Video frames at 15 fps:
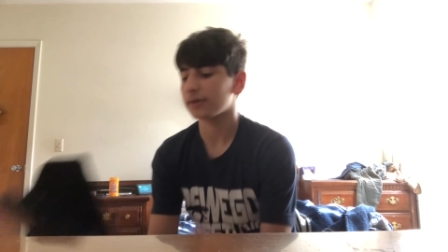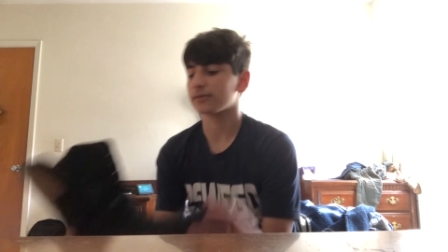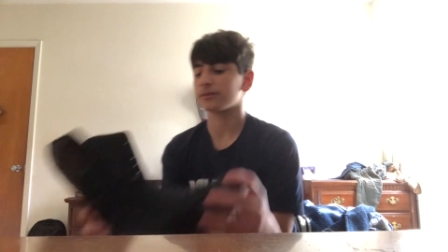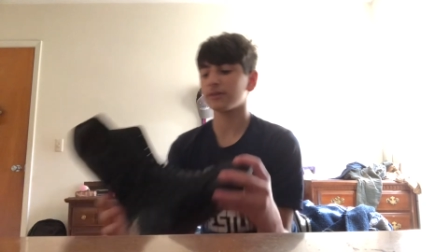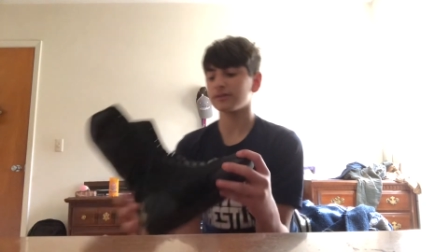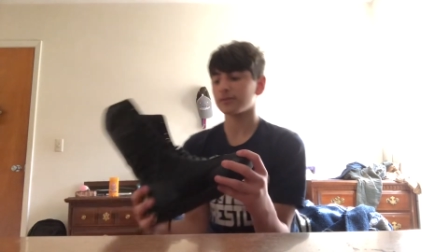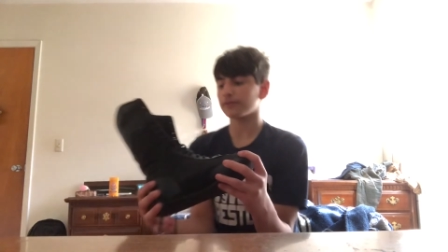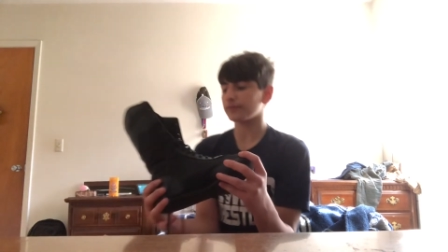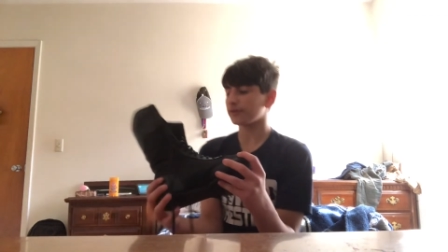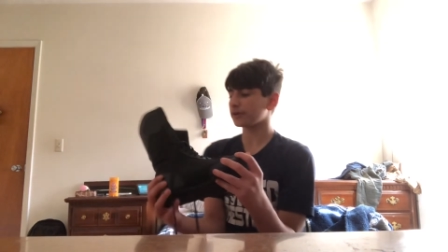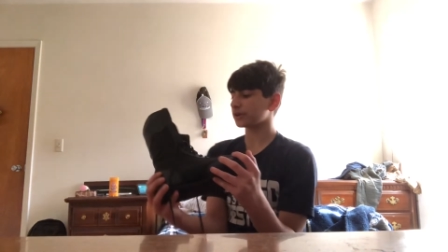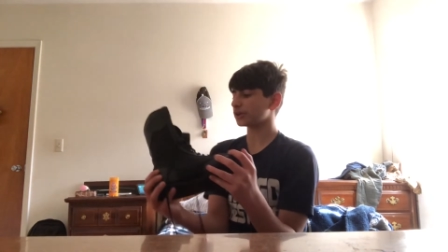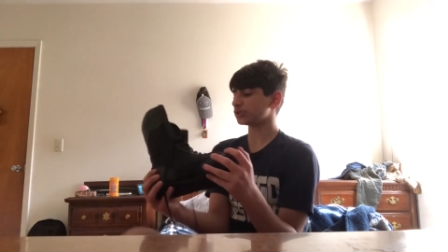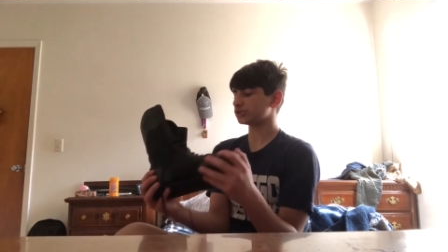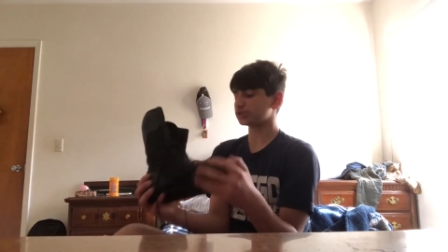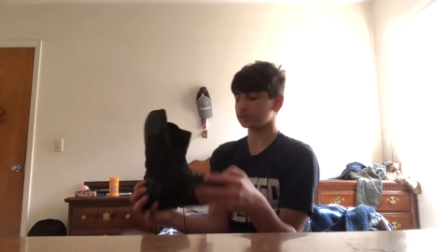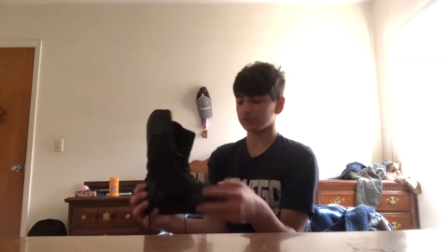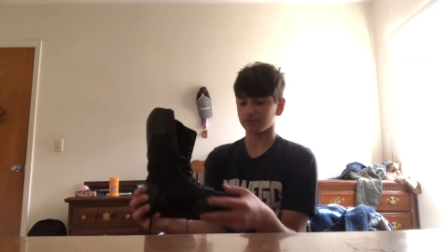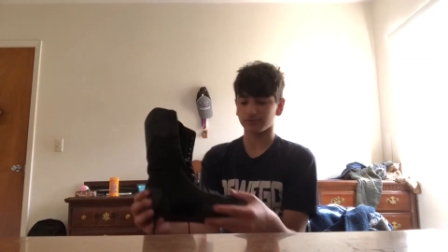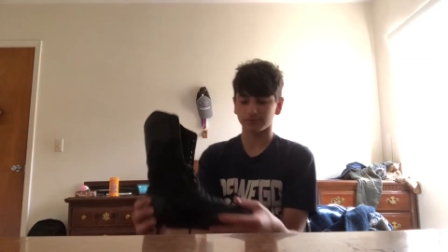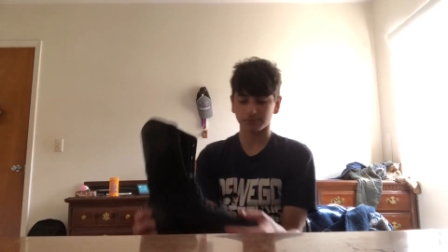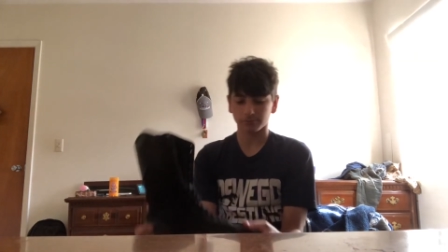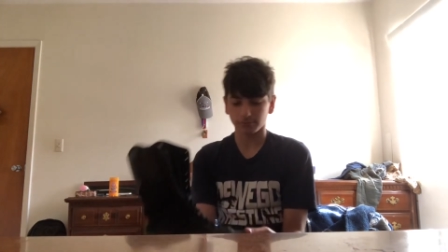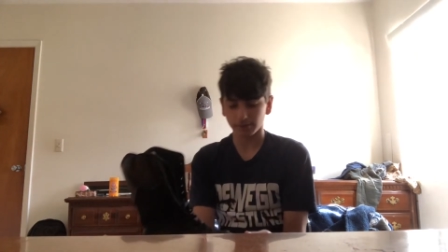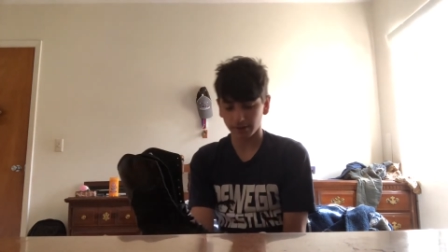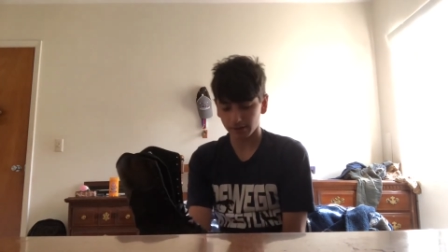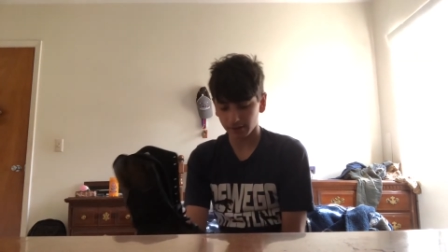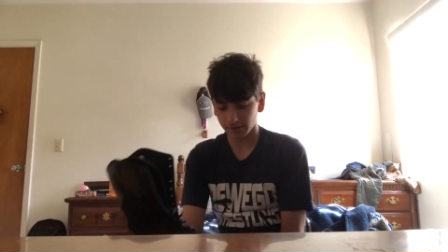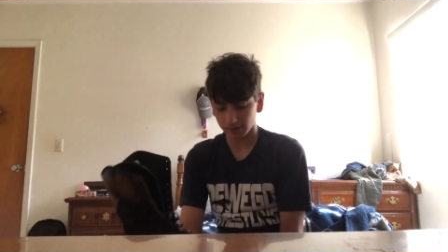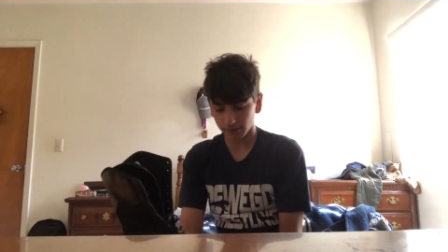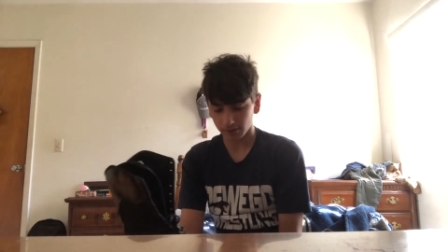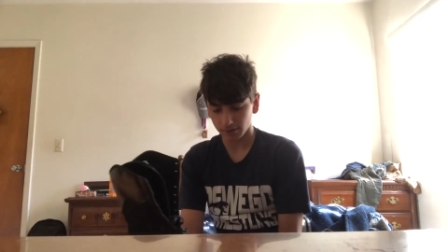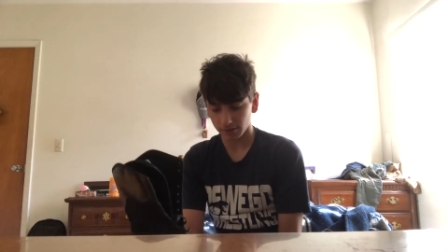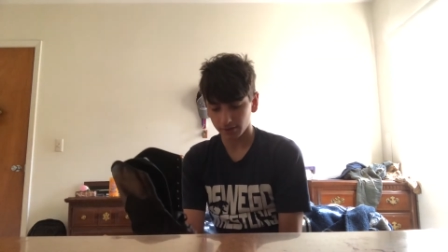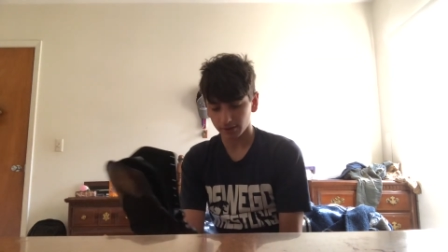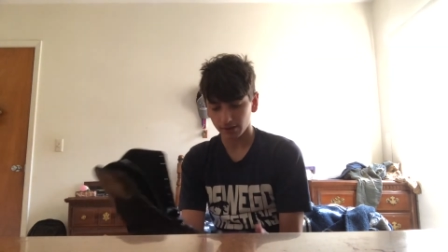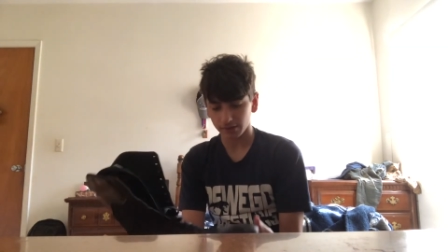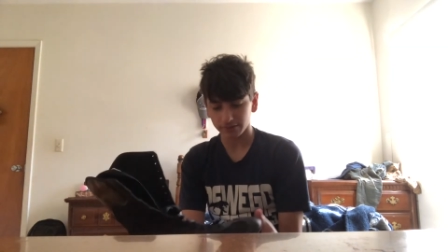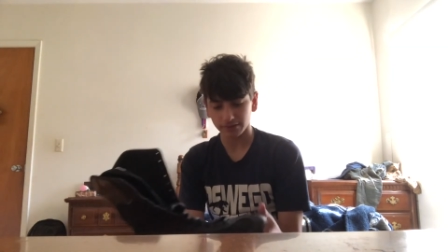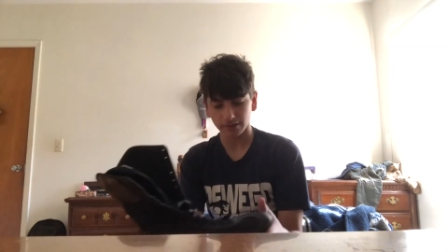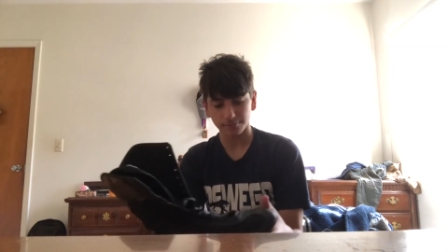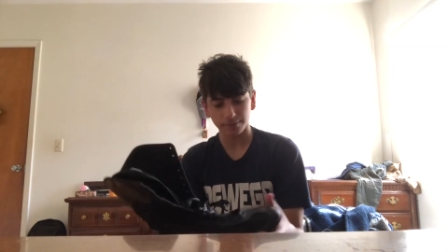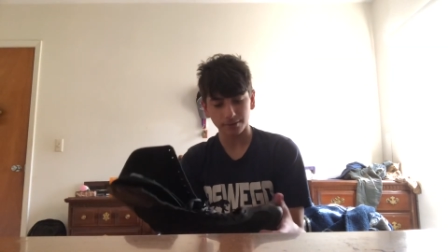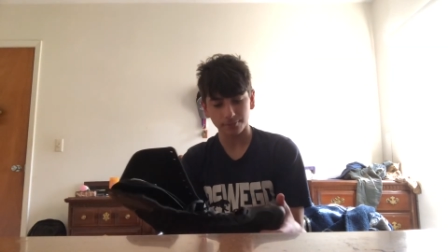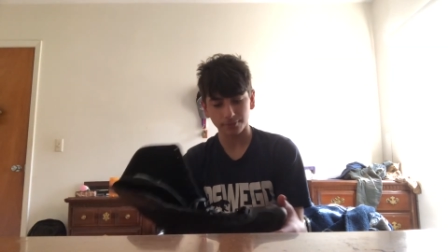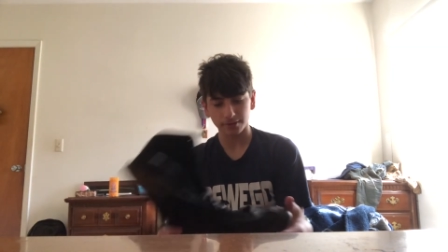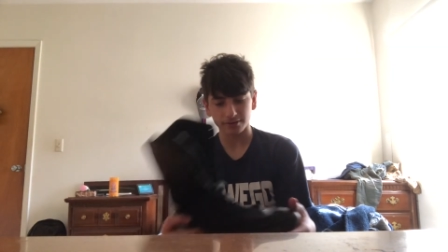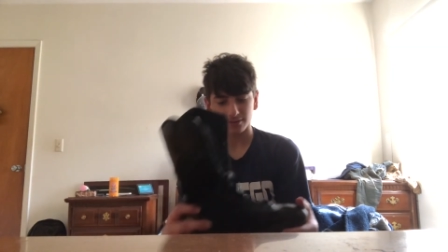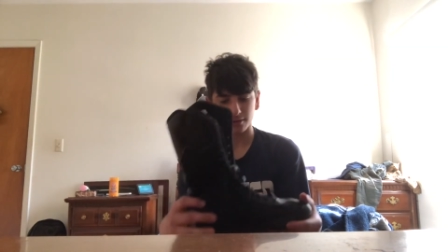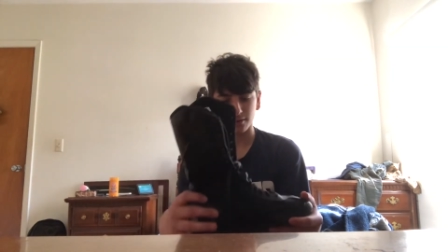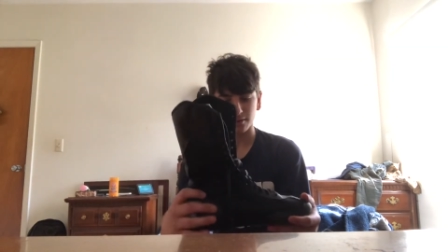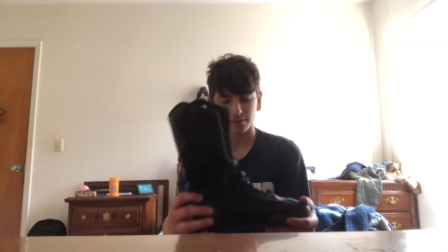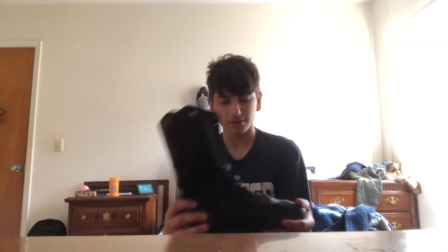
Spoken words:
these are very good shoes. And I think I'm going to put it there.